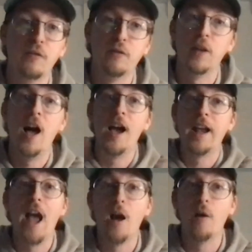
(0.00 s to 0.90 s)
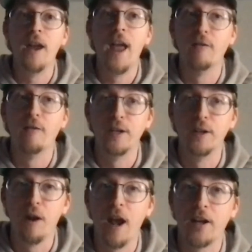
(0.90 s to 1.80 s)
flying out in every
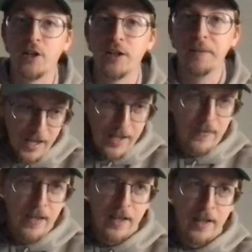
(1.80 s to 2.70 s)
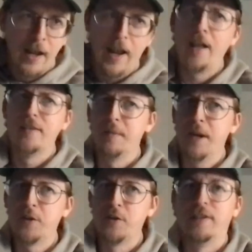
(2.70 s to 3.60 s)
direction. And then I had some
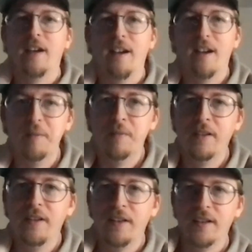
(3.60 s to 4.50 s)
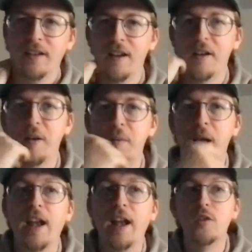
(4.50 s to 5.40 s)
extra time,
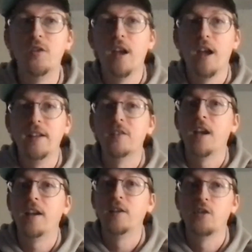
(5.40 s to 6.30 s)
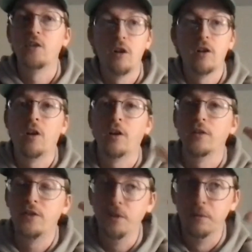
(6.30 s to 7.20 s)
and I decided to draw a
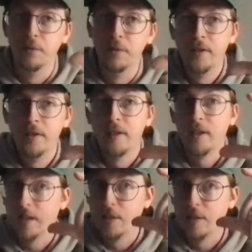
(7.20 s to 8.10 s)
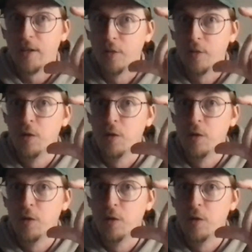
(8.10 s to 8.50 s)
cartoon. It was like New